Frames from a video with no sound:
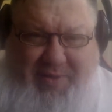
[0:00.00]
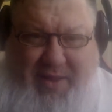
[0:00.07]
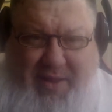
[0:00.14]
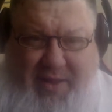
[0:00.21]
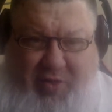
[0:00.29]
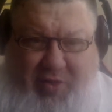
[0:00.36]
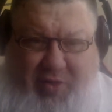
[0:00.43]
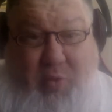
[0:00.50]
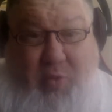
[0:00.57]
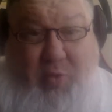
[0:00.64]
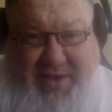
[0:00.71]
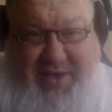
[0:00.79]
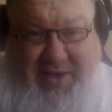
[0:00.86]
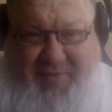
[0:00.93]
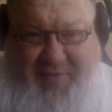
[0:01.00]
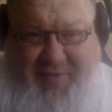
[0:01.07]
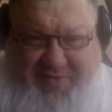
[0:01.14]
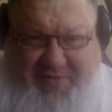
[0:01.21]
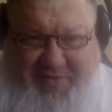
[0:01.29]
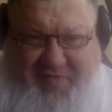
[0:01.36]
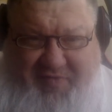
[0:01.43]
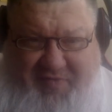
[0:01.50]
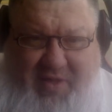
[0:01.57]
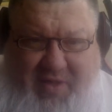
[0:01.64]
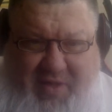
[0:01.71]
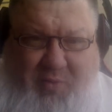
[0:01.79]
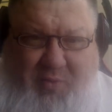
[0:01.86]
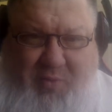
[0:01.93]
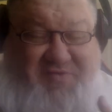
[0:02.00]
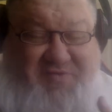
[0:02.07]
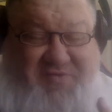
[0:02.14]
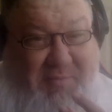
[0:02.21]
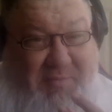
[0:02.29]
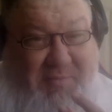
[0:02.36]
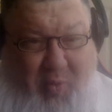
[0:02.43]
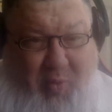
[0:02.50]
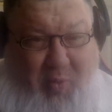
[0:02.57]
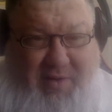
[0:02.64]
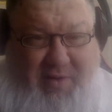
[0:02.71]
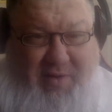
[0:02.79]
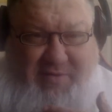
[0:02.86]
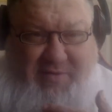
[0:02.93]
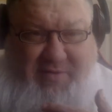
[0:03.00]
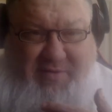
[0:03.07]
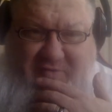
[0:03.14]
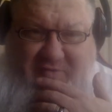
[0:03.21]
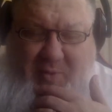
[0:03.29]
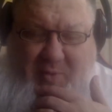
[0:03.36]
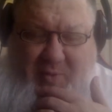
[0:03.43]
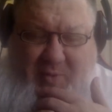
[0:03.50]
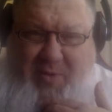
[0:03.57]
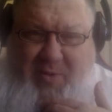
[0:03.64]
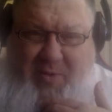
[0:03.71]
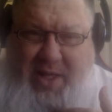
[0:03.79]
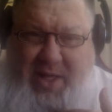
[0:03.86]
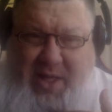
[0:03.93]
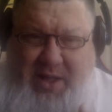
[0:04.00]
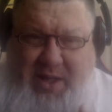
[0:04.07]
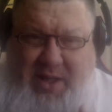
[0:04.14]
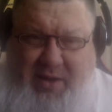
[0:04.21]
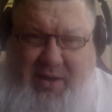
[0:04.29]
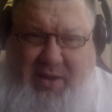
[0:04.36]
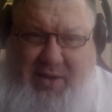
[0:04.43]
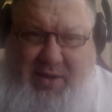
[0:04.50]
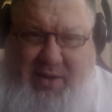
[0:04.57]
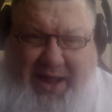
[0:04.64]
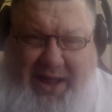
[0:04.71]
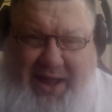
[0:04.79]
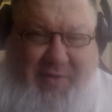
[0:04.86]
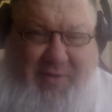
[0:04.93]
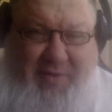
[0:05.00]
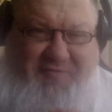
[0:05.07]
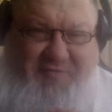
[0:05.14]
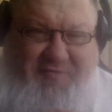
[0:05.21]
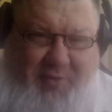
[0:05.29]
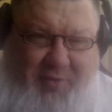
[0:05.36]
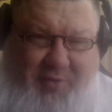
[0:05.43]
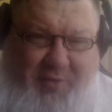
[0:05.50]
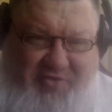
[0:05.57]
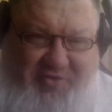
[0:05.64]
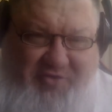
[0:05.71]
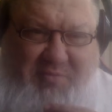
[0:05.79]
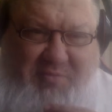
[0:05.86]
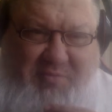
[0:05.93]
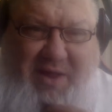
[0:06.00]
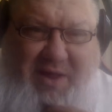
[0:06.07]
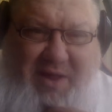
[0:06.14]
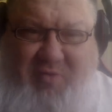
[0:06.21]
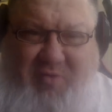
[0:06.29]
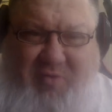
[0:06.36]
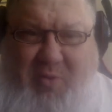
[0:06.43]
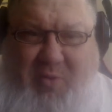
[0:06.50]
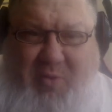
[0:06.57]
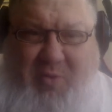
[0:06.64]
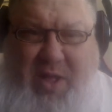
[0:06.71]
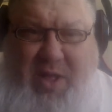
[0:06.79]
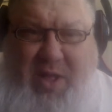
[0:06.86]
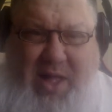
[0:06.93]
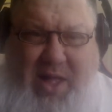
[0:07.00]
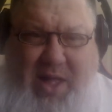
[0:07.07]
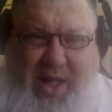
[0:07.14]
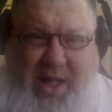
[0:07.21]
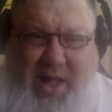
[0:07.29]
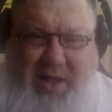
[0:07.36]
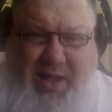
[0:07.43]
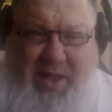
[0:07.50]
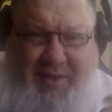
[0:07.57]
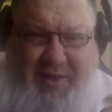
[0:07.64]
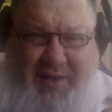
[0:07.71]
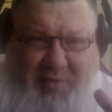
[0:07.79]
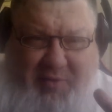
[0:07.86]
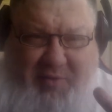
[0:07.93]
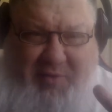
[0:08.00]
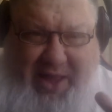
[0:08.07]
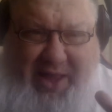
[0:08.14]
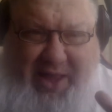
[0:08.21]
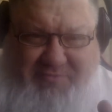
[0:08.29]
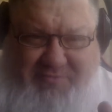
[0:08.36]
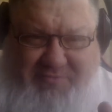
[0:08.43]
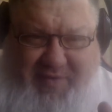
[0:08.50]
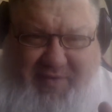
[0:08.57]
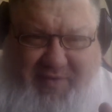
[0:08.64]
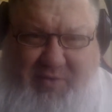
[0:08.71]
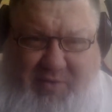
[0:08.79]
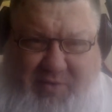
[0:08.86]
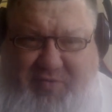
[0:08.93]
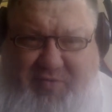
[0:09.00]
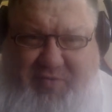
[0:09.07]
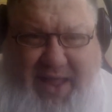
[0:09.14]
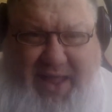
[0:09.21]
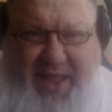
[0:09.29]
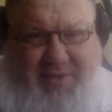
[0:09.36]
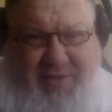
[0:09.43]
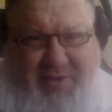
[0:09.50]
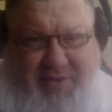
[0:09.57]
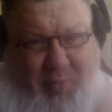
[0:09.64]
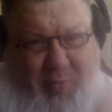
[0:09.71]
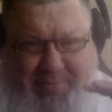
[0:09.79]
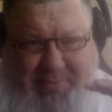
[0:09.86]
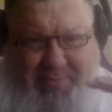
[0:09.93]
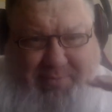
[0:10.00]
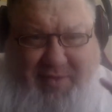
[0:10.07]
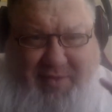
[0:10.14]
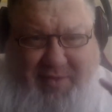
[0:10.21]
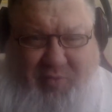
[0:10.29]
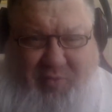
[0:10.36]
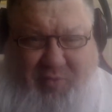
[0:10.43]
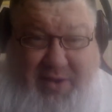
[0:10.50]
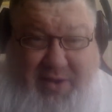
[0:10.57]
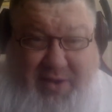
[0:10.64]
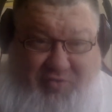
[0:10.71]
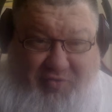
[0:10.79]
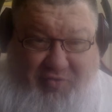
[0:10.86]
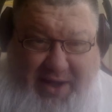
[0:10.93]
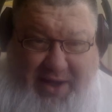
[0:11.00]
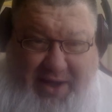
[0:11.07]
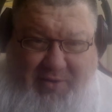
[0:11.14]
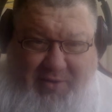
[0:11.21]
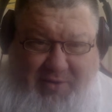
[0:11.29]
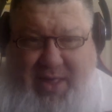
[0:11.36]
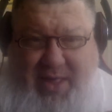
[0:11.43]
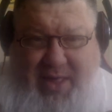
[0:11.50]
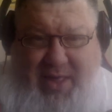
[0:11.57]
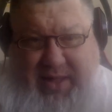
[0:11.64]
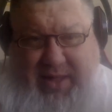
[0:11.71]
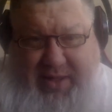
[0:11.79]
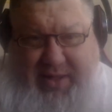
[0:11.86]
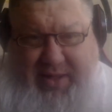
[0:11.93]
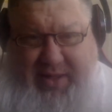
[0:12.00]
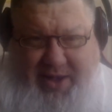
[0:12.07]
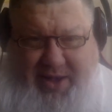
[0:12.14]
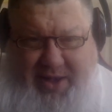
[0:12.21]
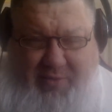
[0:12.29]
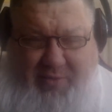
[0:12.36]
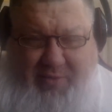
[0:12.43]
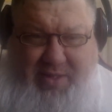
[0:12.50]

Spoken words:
Romulan cloaking device, which is important to not only the Federation, but to level the playing field so that if the Romulans were going to try to, you know,